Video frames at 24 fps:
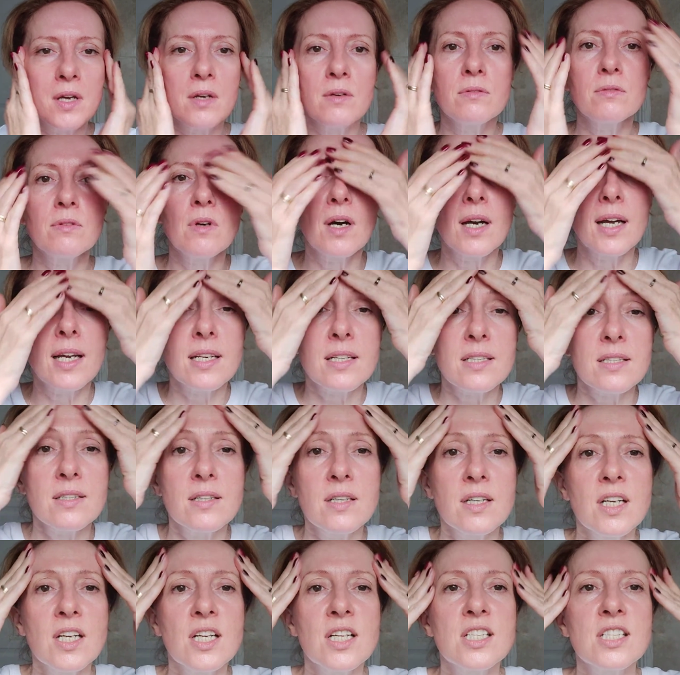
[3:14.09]
Right,
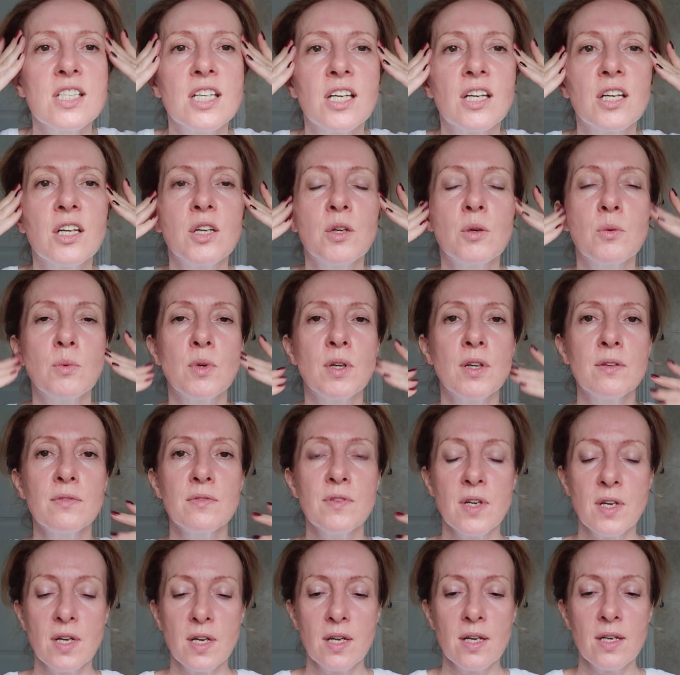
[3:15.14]
so we've
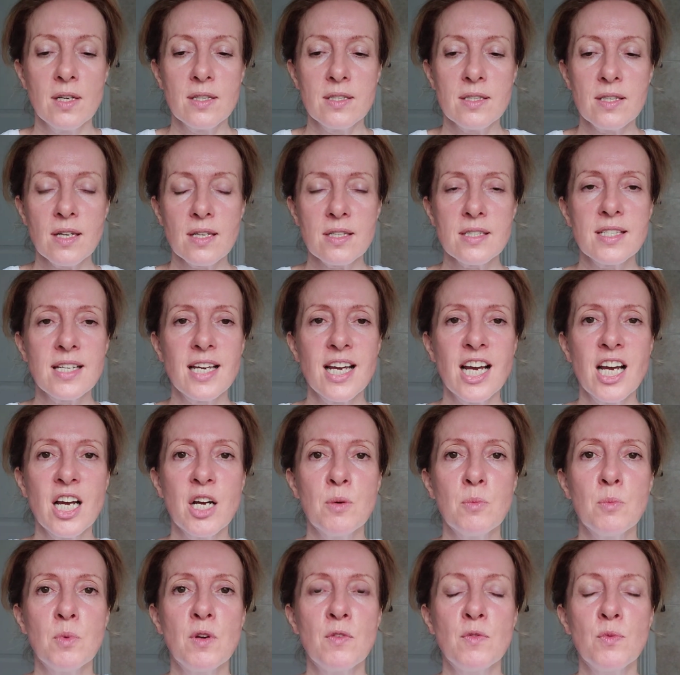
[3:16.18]
sat
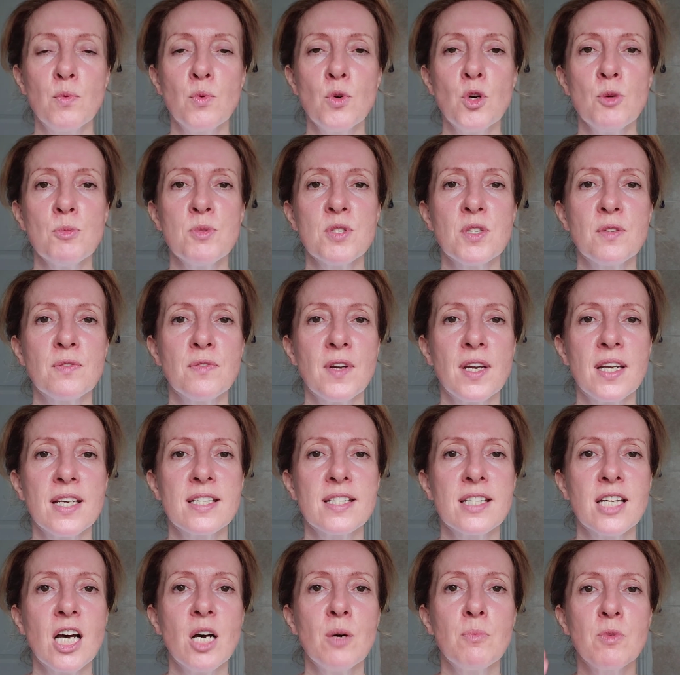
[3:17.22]
down, we've warmed the
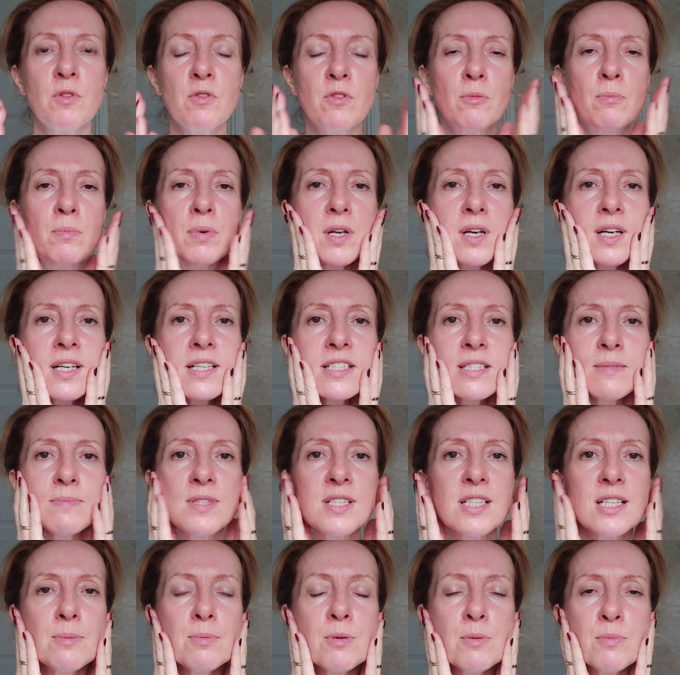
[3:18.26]
face up, we've applied some
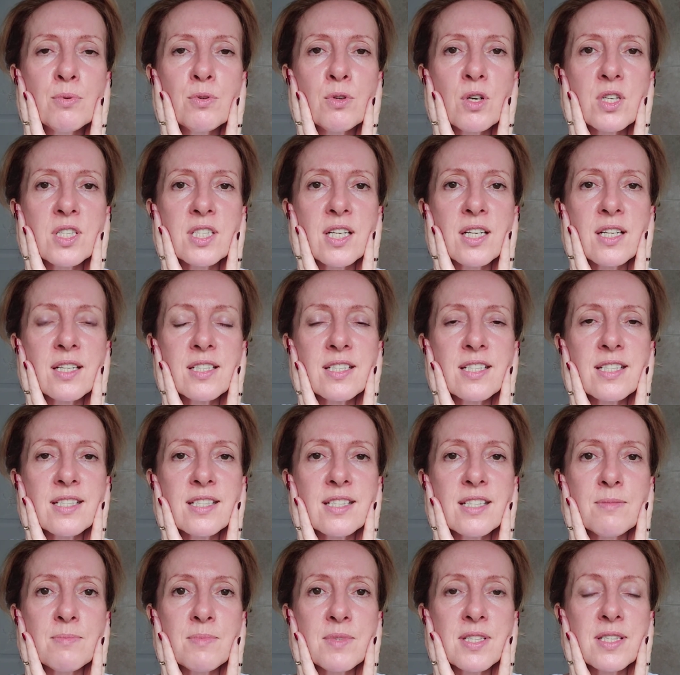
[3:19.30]
slip and product and
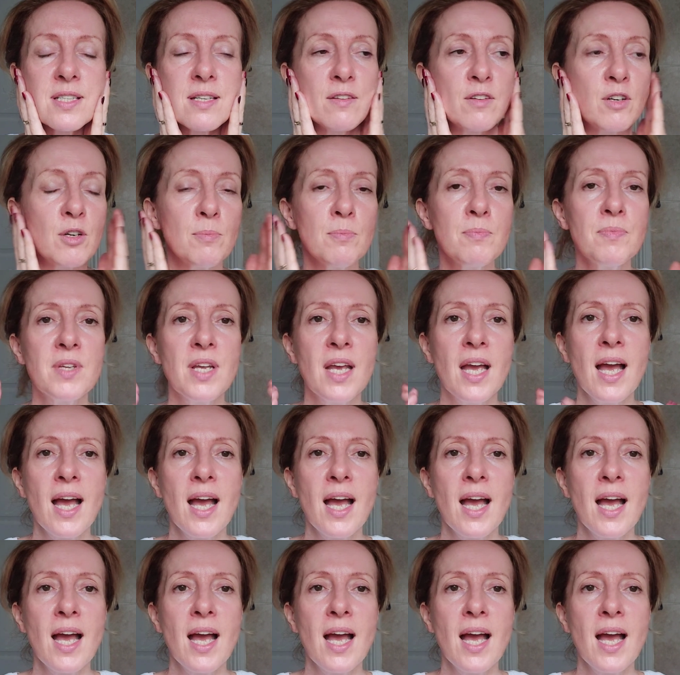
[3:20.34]
some serum,